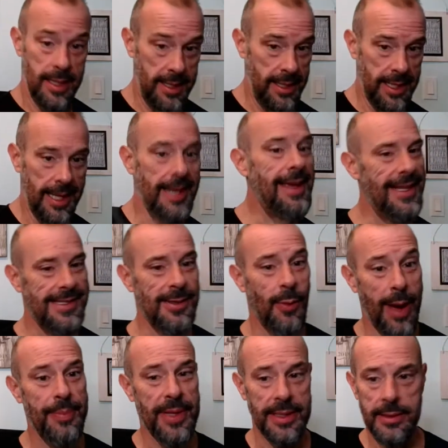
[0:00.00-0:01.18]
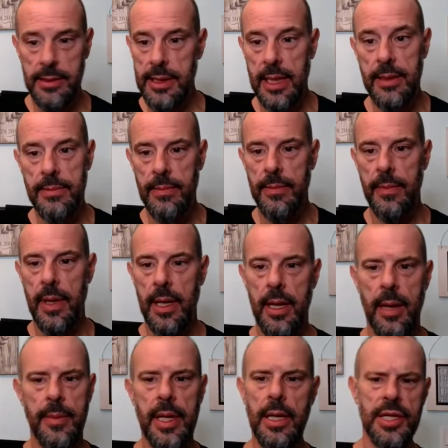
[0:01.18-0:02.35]
Yeah, it's a weapon.
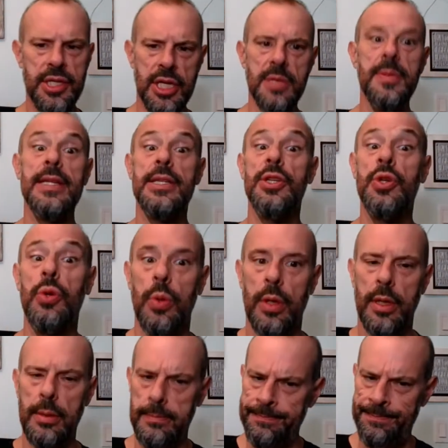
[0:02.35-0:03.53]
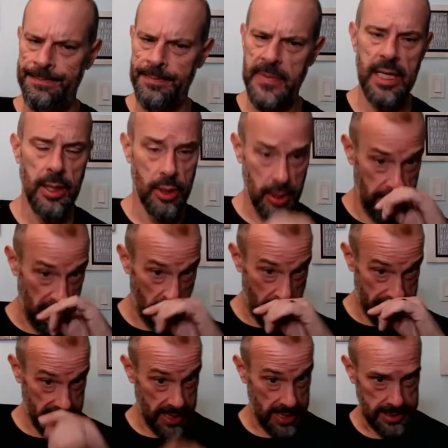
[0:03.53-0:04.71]
It's a tool that could be
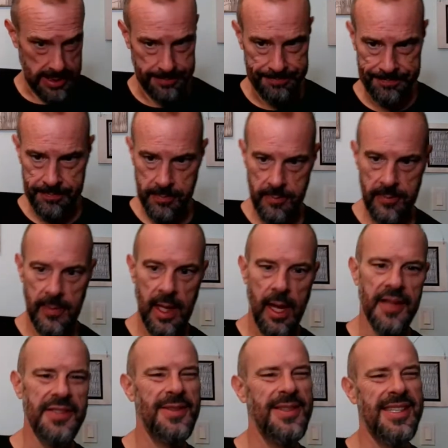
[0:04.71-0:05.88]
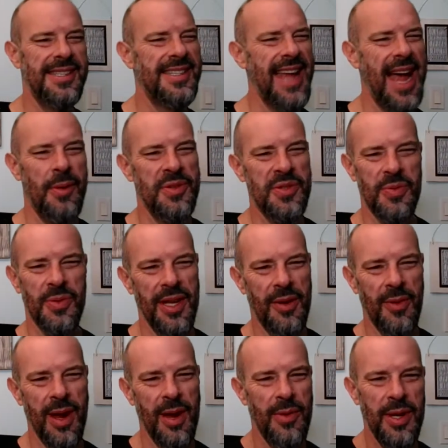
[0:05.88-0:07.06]
weaponized. Also, it sounds really
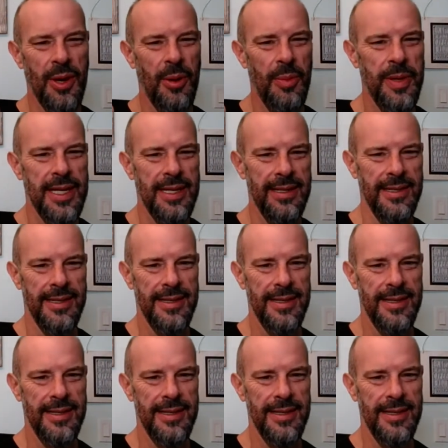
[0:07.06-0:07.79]
great when you open it.